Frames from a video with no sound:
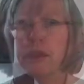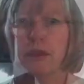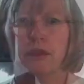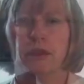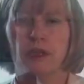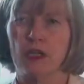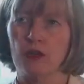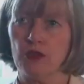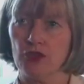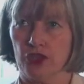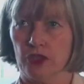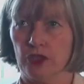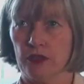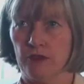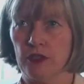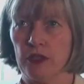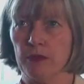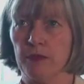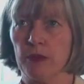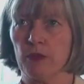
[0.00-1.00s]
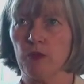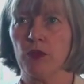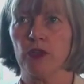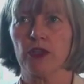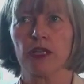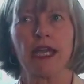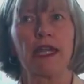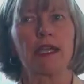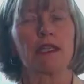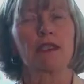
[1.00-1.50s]
Culture development
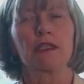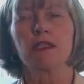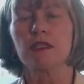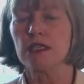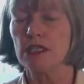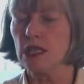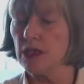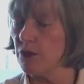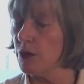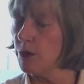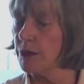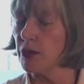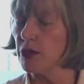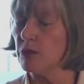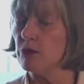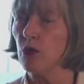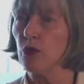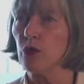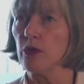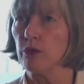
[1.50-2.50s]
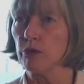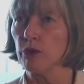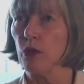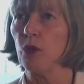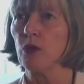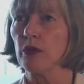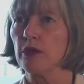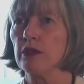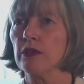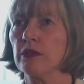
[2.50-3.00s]
work has never been more
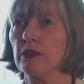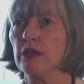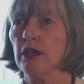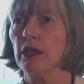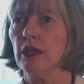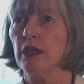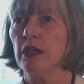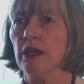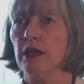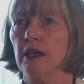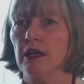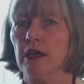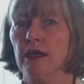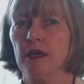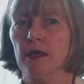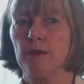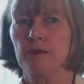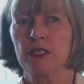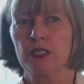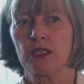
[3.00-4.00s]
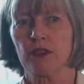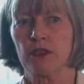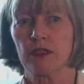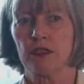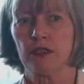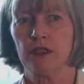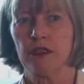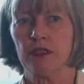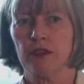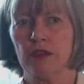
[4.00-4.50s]
important.
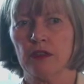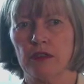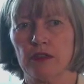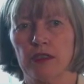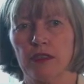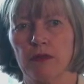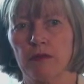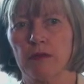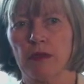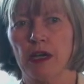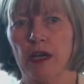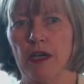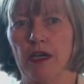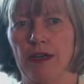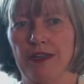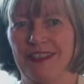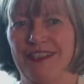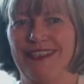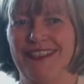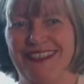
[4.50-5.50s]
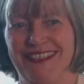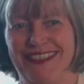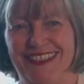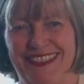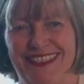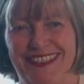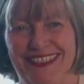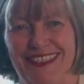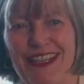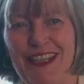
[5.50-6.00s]
Certainly not in my
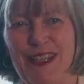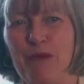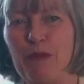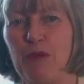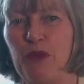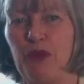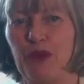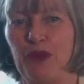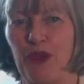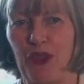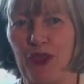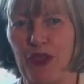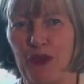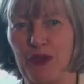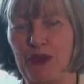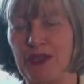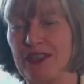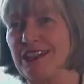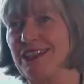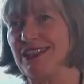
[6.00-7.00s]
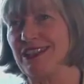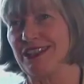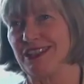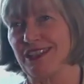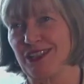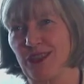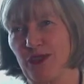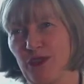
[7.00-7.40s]
more than 30 years in the